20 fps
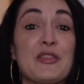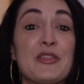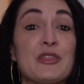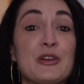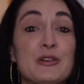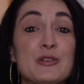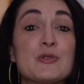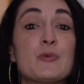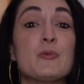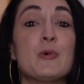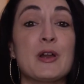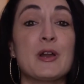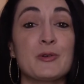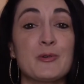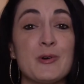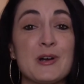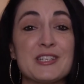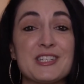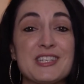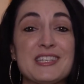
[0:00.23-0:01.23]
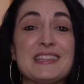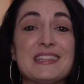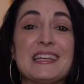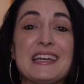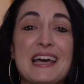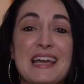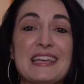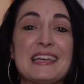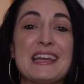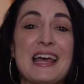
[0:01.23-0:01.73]
There's one question
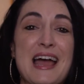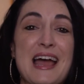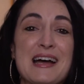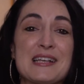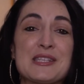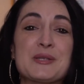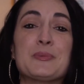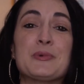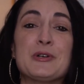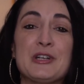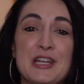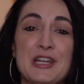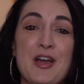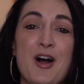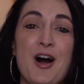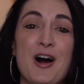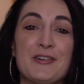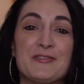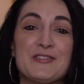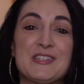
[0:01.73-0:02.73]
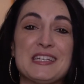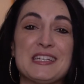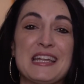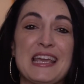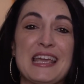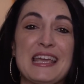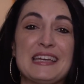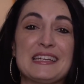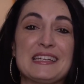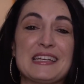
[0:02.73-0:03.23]
that I get asked pretty often,
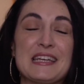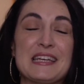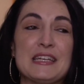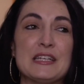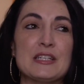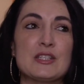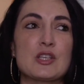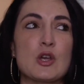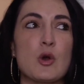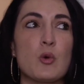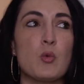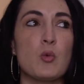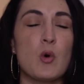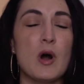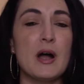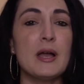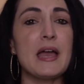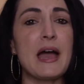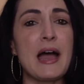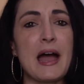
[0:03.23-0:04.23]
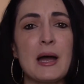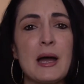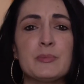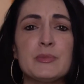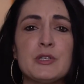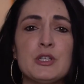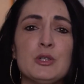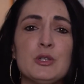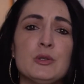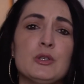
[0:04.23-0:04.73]
and it's what app
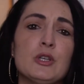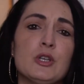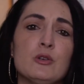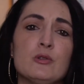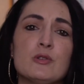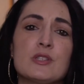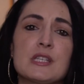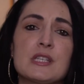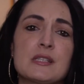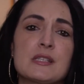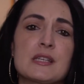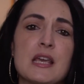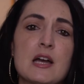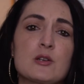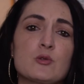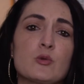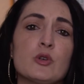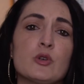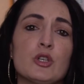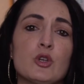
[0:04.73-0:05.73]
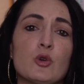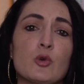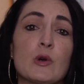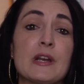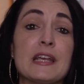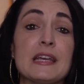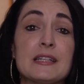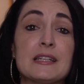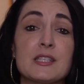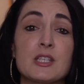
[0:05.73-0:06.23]
do you use to schedule your
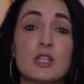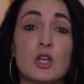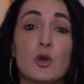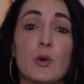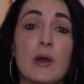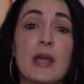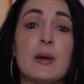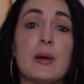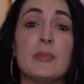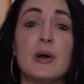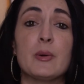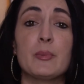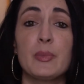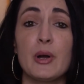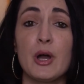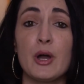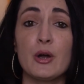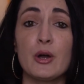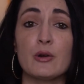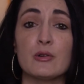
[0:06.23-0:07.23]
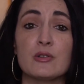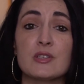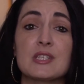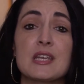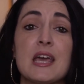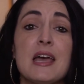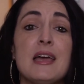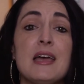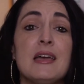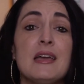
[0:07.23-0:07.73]
Instagram post?
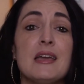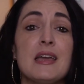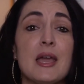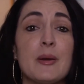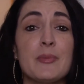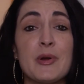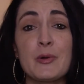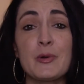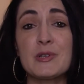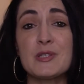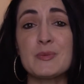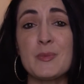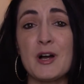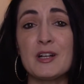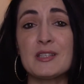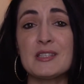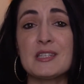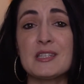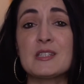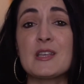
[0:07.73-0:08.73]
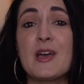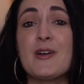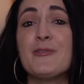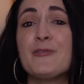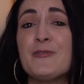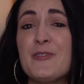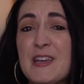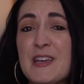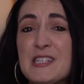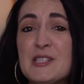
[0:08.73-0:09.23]
And my response is
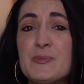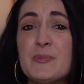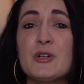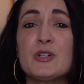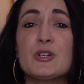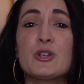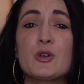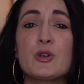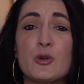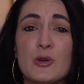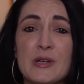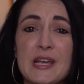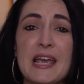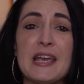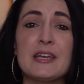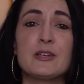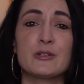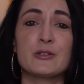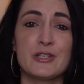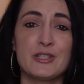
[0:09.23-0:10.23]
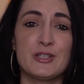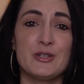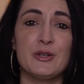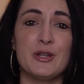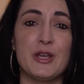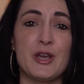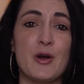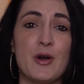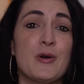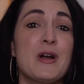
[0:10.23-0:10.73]
Facebook Creator
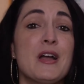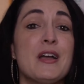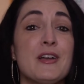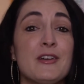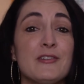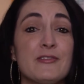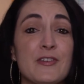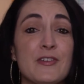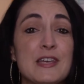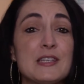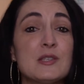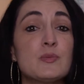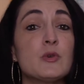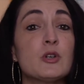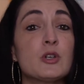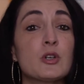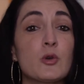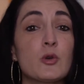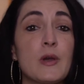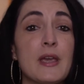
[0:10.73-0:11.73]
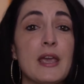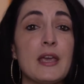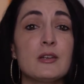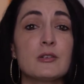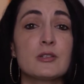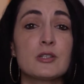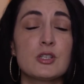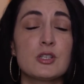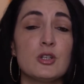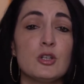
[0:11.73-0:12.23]
Studio. Facebook
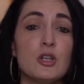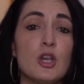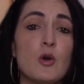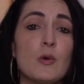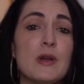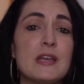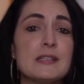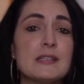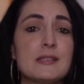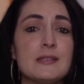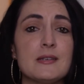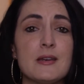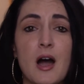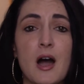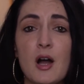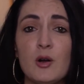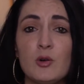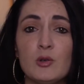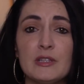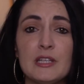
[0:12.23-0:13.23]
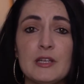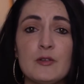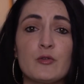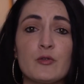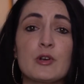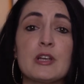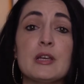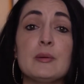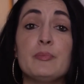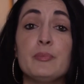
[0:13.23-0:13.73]
Creator Studio is not only
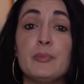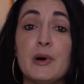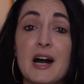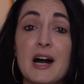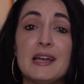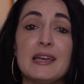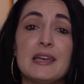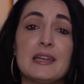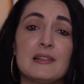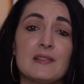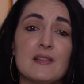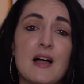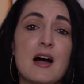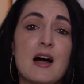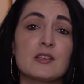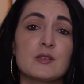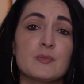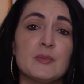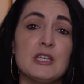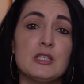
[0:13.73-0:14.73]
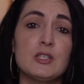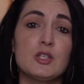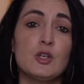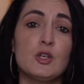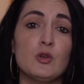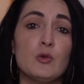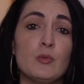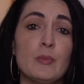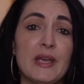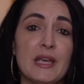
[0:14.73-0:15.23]
free, but it allows me
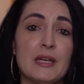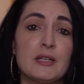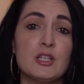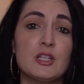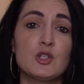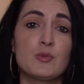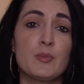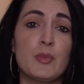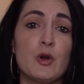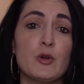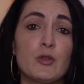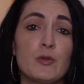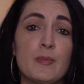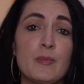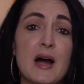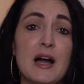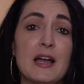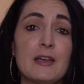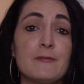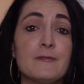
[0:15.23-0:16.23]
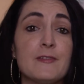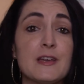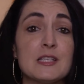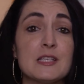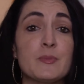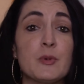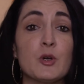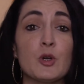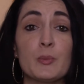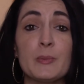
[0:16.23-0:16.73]
to manage both my
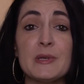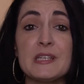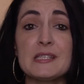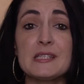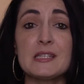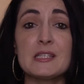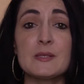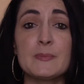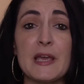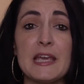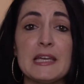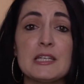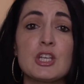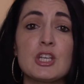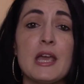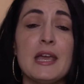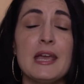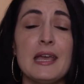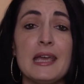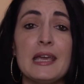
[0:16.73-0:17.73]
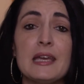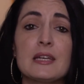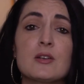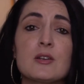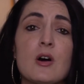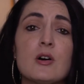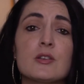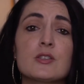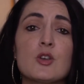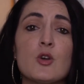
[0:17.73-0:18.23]
Facebook business page and
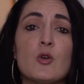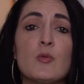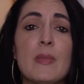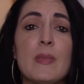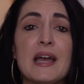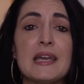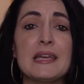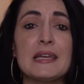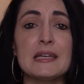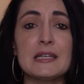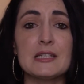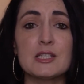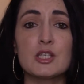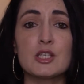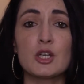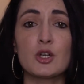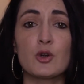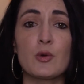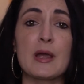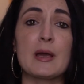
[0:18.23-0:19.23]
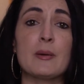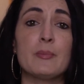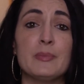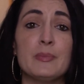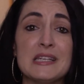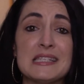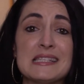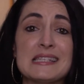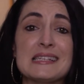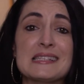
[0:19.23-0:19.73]
also my Instagram
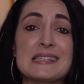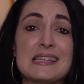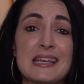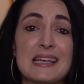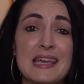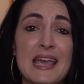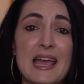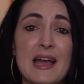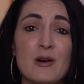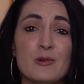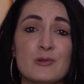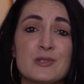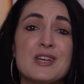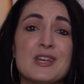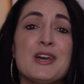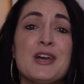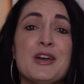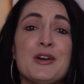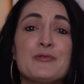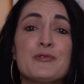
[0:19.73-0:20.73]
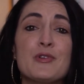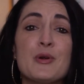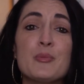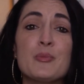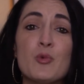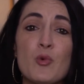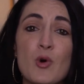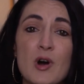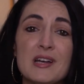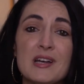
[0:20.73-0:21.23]
business account from
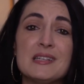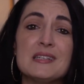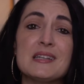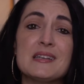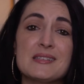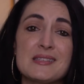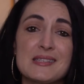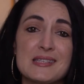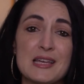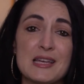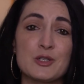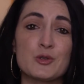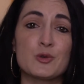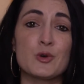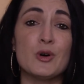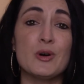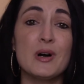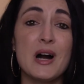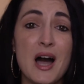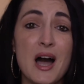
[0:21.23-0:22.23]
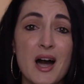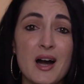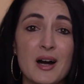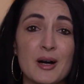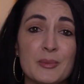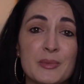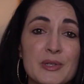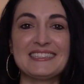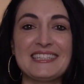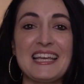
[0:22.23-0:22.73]
one central hub.